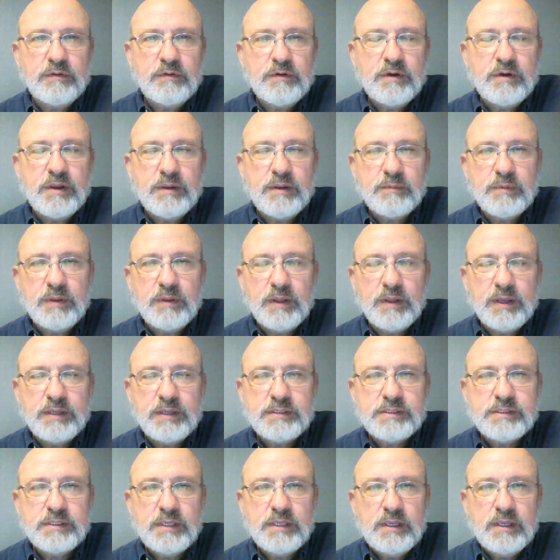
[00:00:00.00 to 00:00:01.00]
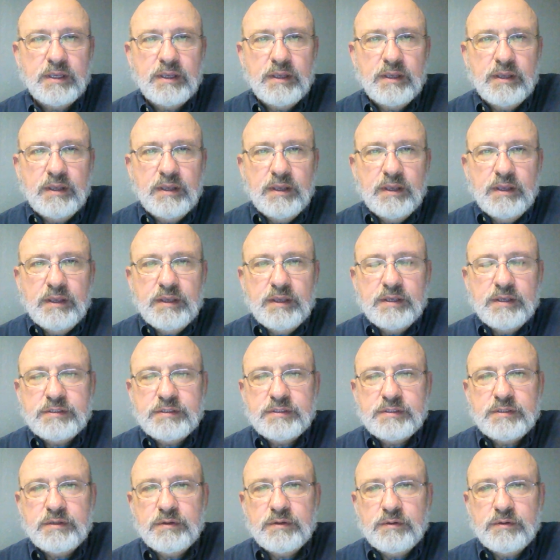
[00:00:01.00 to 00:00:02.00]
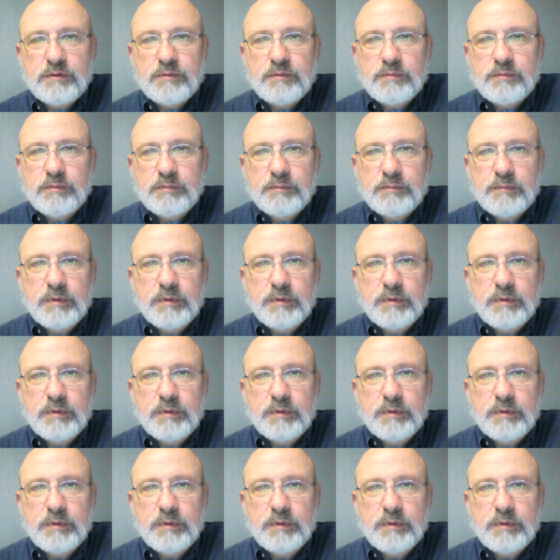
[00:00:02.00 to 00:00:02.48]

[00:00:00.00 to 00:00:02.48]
learning place is to